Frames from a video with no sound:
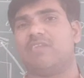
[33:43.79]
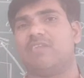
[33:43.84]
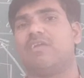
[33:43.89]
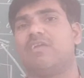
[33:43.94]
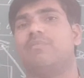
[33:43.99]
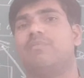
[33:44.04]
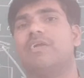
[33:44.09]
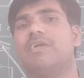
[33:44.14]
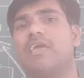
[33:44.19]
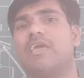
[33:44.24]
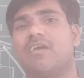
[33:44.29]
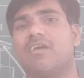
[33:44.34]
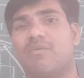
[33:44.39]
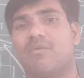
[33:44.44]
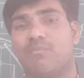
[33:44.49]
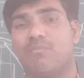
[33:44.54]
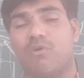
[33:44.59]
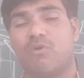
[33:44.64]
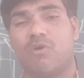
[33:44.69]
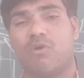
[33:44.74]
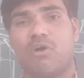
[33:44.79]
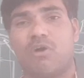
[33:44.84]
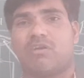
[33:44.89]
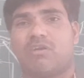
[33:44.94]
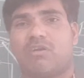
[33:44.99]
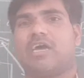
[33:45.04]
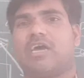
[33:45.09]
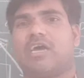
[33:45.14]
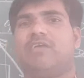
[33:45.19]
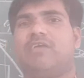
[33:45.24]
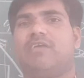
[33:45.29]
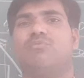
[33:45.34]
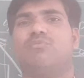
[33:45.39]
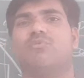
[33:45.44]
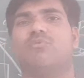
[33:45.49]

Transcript: it will be take a more time